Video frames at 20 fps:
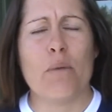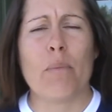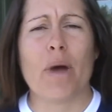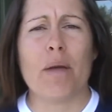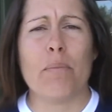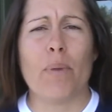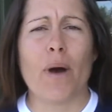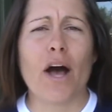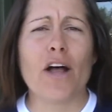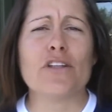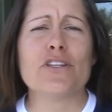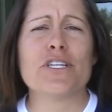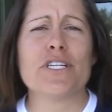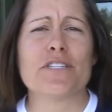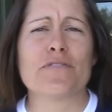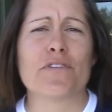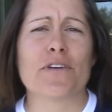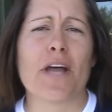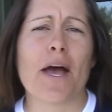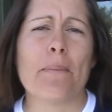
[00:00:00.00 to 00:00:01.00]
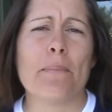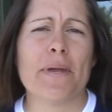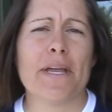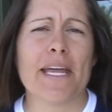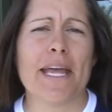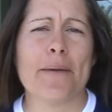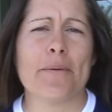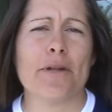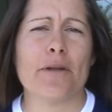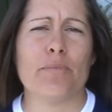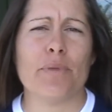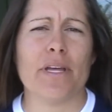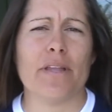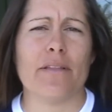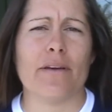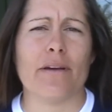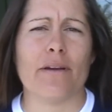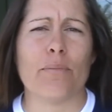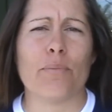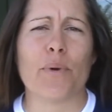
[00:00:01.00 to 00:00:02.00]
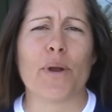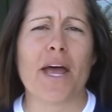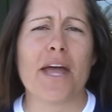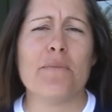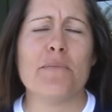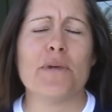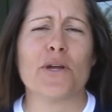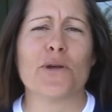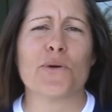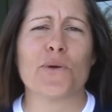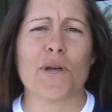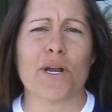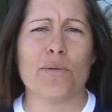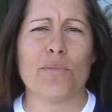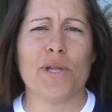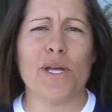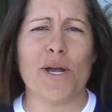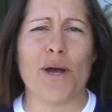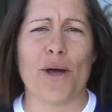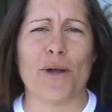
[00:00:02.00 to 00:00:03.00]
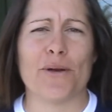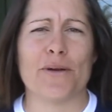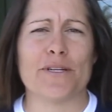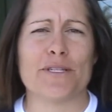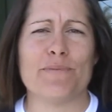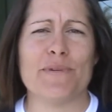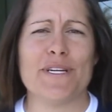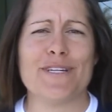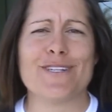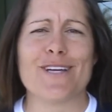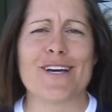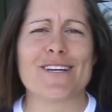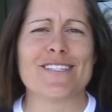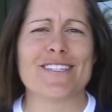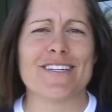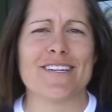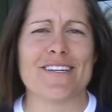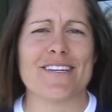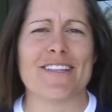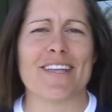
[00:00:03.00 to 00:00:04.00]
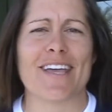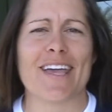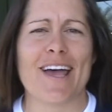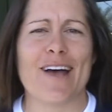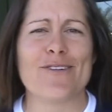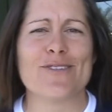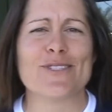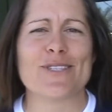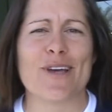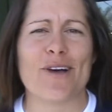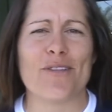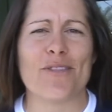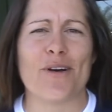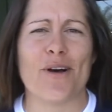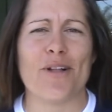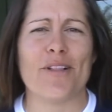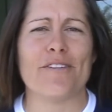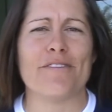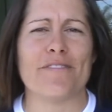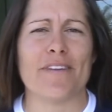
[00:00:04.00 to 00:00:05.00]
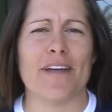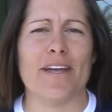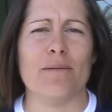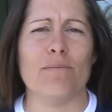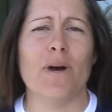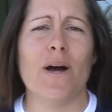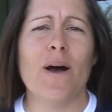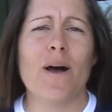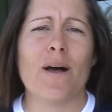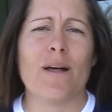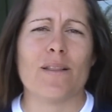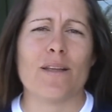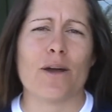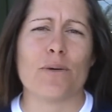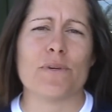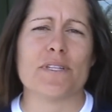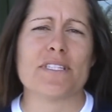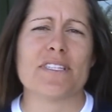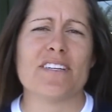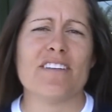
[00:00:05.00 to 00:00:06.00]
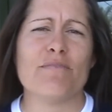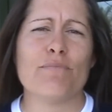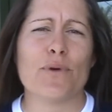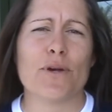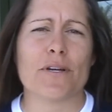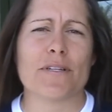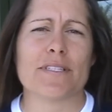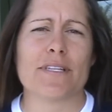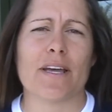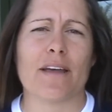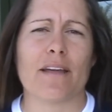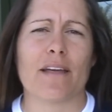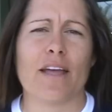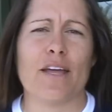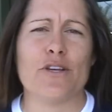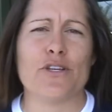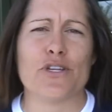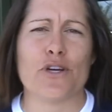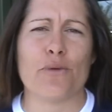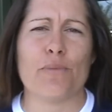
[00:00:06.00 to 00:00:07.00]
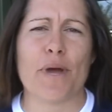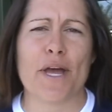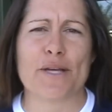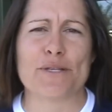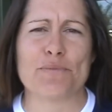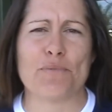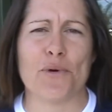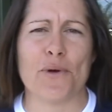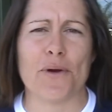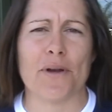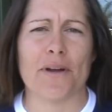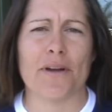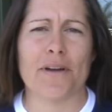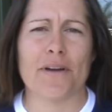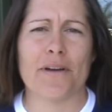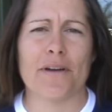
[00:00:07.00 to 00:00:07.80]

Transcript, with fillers: My apologies for not being able to be there, but I am incredibly honored to be inducted into the Cal South Hall of Fame along with Steve Burksack and Joe Max Moore.